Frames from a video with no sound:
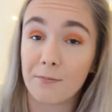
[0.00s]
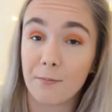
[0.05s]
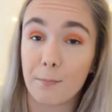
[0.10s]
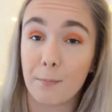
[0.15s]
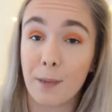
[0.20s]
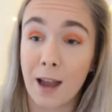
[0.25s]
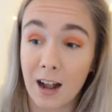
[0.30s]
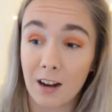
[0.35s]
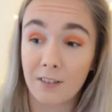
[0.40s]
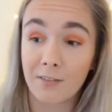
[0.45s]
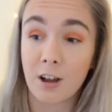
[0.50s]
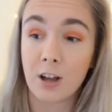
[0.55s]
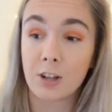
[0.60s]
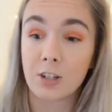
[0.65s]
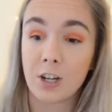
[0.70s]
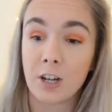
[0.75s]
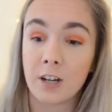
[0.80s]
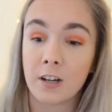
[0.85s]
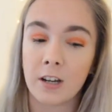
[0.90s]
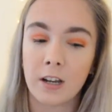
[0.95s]
black
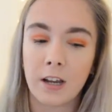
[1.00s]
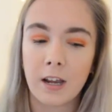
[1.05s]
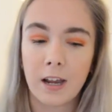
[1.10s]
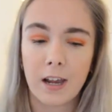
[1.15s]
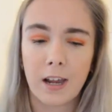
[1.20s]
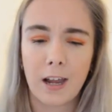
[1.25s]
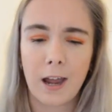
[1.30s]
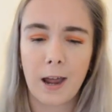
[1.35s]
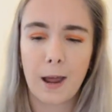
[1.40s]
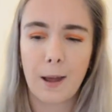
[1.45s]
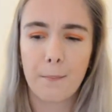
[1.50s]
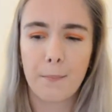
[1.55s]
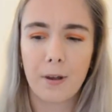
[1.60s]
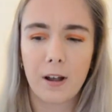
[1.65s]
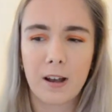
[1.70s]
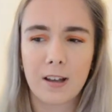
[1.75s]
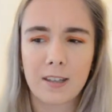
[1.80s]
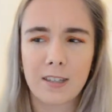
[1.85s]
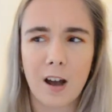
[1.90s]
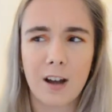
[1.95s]
version
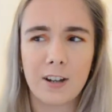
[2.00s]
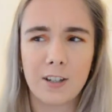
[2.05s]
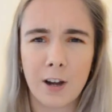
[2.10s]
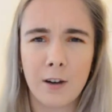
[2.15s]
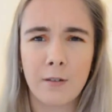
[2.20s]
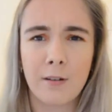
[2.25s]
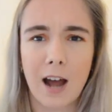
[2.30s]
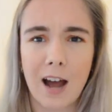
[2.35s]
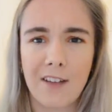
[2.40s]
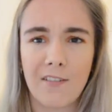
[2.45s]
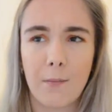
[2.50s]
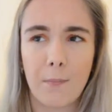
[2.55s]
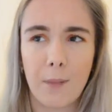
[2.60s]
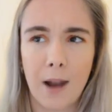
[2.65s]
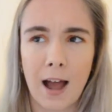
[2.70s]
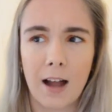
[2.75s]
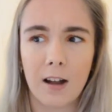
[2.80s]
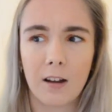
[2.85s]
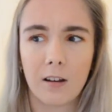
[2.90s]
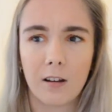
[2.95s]
because I don't have a
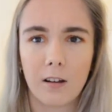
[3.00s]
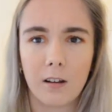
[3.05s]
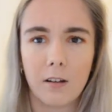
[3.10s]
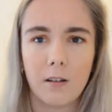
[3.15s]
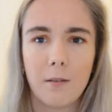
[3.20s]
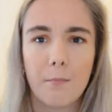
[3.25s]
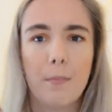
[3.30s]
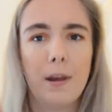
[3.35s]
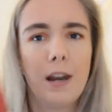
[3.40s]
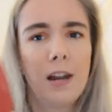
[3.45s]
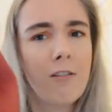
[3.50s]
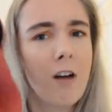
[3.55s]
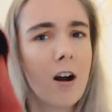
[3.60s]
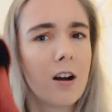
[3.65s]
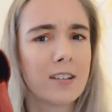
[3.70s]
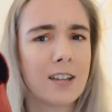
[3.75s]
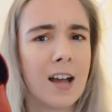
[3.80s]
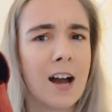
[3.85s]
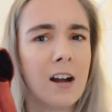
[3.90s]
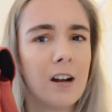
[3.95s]
black mini
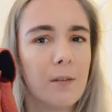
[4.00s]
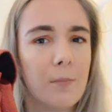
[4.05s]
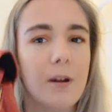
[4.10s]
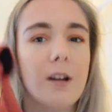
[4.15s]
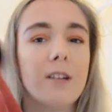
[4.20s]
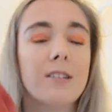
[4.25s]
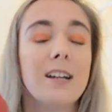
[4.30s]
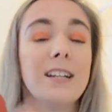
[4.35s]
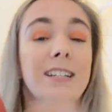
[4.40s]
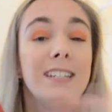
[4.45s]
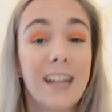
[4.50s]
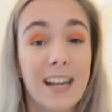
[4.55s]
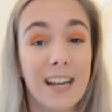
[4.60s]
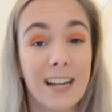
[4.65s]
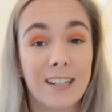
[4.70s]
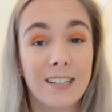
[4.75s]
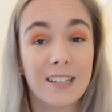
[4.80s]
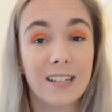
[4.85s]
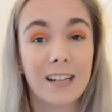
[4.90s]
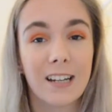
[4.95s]
rucksack, because I
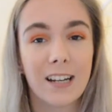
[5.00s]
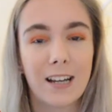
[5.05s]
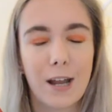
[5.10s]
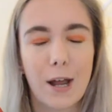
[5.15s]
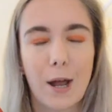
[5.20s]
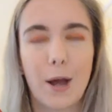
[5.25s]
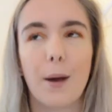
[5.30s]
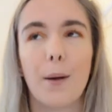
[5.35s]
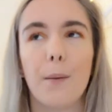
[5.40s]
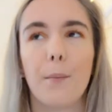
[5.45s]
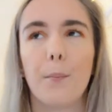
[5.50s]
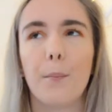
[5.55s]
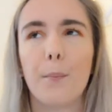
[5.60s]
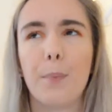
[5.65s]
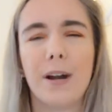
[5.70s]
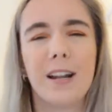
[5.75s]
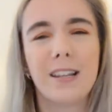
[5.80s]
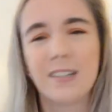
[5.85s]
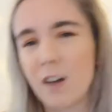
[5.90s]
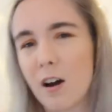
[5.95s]
did,
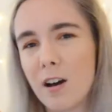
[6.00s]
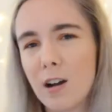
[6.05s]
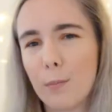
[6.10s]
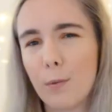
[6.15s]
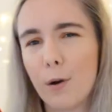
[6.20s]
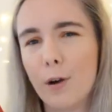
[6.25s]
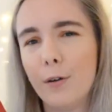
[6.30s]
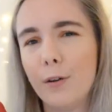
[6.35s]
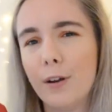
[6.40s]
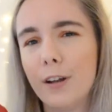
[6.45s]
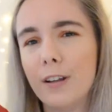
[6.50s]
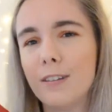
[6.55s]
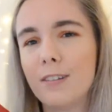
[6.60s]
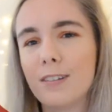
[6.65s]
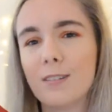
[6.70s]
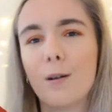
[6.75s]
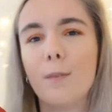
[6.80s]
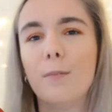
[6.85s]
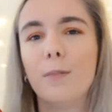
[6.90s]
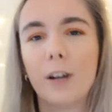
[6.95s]
but it's kind of broken.
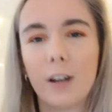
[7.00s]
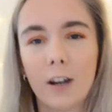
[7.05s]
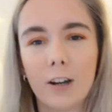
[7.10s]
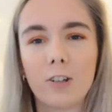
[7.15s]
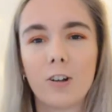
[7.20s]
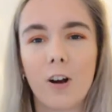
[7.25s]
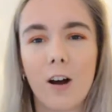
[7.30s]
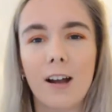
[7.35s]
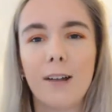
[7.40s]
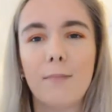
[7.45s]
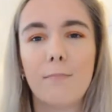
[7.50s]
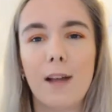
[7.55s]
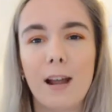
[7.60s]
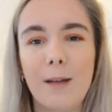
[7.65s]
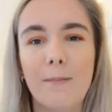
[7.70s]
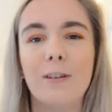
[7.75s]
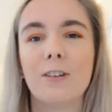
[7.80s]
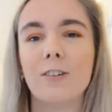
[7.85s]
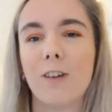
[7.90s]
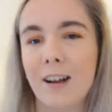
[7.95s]
So I'm gonna
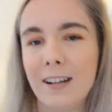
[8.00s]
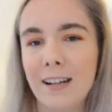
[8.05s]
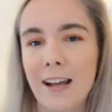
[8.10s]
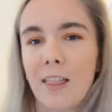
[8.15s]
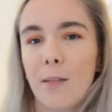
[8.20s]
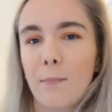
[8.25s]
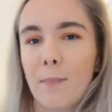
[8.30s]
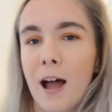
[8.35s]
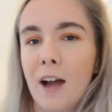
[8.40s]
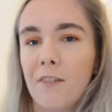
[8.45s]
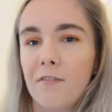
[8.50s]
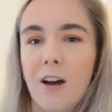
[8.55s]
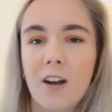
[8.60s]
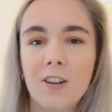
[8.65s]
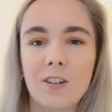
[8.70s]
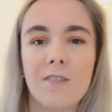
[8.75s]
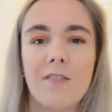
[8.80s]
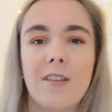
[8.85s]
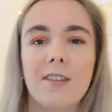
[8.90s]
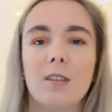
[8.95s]
maybe try and get the black
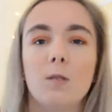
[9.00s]
version of this